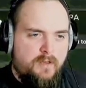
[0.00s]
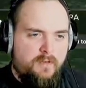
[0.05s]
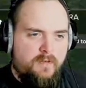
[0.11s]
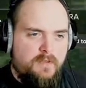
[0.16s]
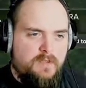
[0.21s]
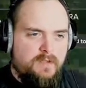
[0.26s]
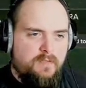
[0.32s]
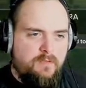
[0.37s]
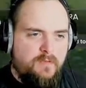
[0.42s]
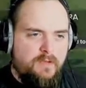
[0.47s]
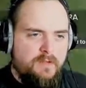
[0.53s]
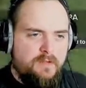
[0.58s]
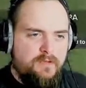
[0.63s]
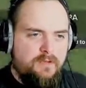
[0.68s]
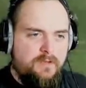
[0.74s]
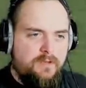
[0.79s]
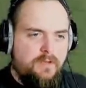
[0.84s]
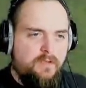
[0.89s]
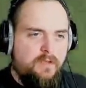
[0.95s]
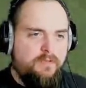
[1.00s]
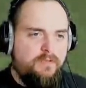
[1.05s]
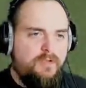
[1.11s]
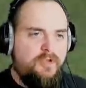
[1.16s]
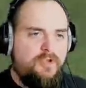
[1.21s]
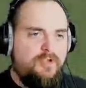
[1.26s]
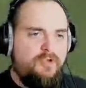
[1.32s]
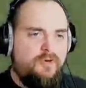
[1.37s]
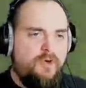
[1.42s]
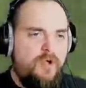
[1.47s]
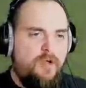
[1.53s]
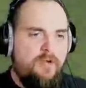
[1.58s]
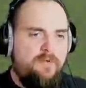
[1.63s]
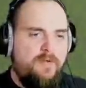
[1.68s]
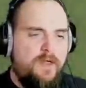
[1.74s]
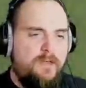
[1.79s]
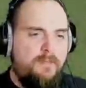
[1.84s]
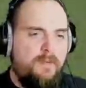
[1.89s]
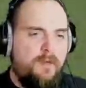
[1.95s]
get this swing sorted and go straight
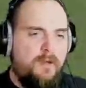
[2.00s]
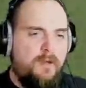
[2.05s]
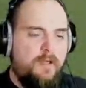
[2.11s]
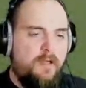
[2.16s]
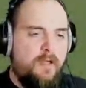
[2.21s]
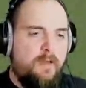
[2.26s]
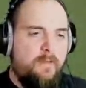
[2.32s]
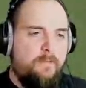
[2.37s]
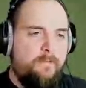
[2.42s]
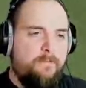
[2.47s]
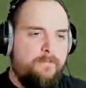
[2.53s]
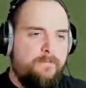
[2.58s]
over that bunker.